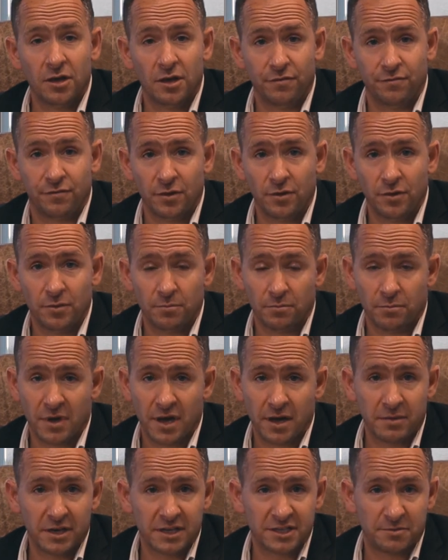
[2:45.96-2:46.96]
If you
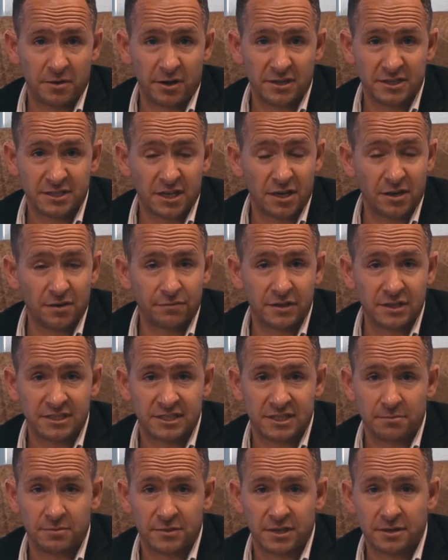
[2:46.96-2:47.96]
maybe experience any of
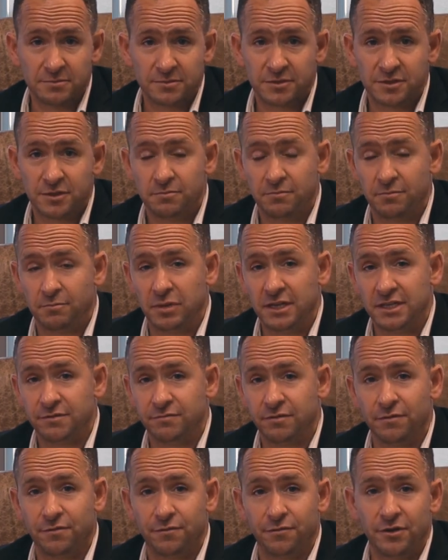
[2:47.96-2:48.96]
these symptoms, please
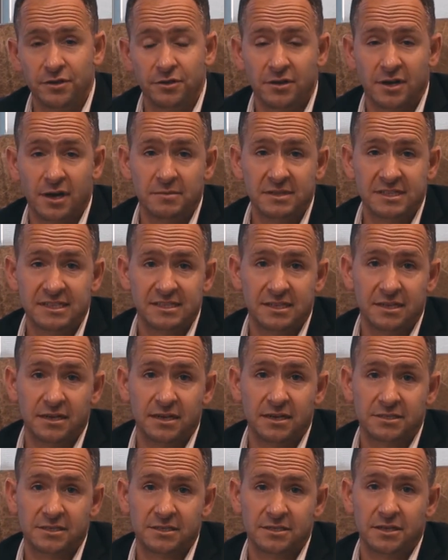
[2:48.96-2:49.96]
feel free to come and see
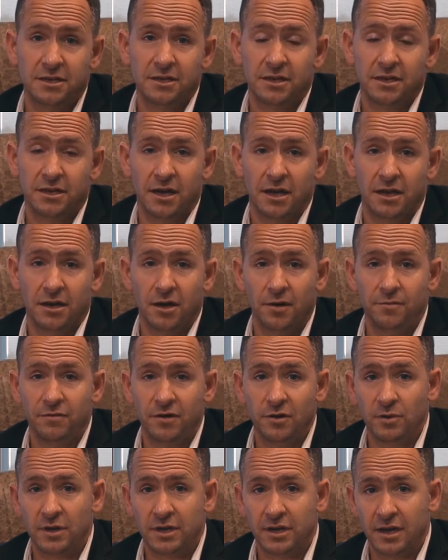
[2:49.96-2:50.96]
us, and
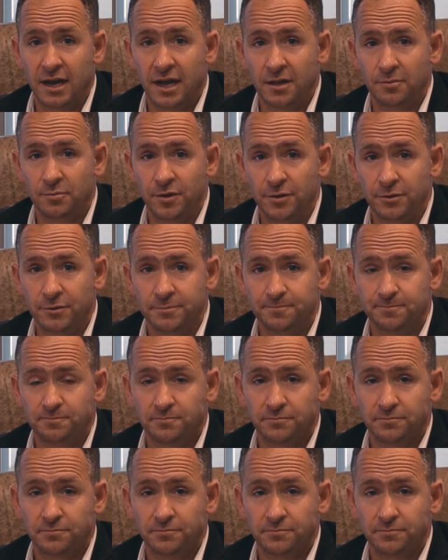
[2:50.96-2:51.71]
hopefully we can help you.